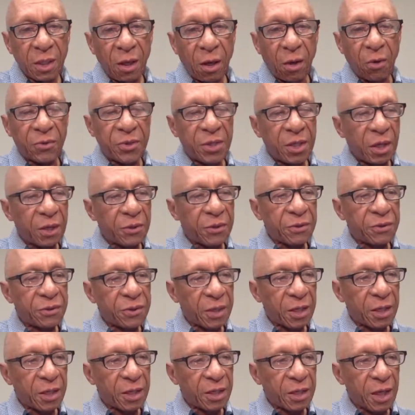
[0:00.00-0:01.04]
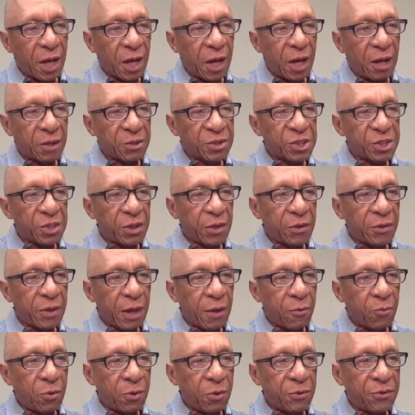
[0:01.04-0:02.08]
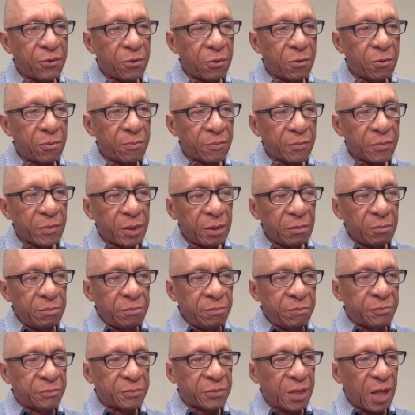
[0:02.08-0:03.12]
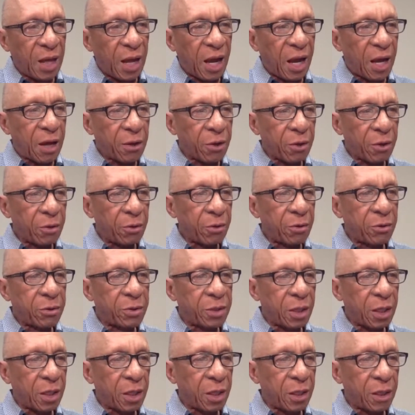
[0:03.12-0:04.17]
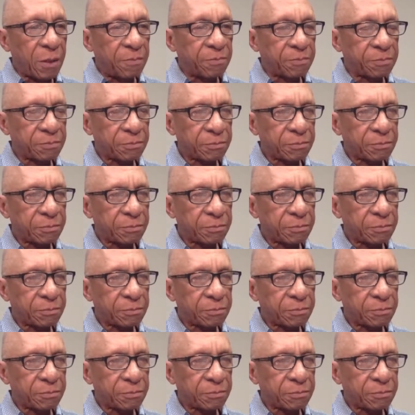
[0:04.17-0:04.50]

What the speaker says: Oh, the other thing, and I'll share that with you. I heard the